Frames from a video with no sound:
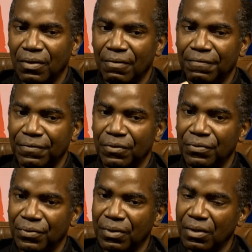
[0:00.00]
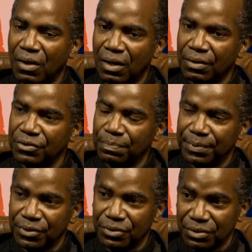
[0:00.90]
are further along
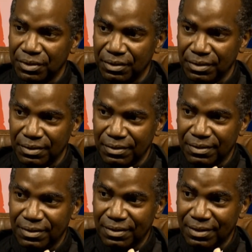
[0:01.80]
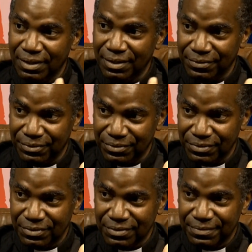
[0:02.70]
spiritually than others.